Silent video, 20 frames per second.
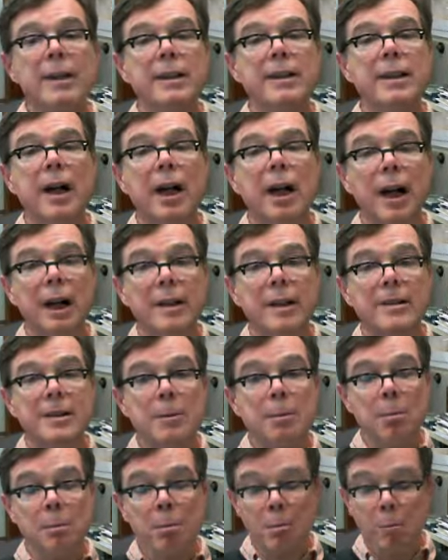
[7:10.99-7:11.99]
God's
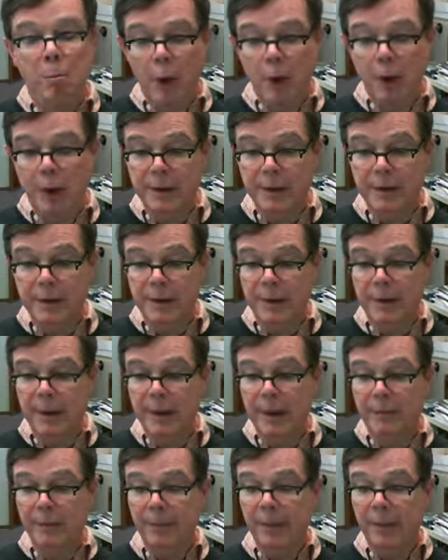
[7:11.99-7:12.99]

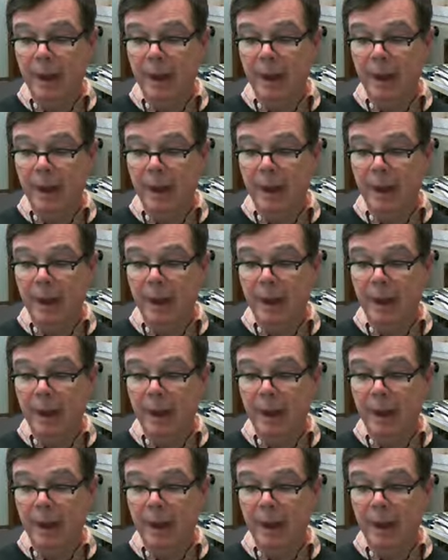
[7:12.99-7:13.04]
mercy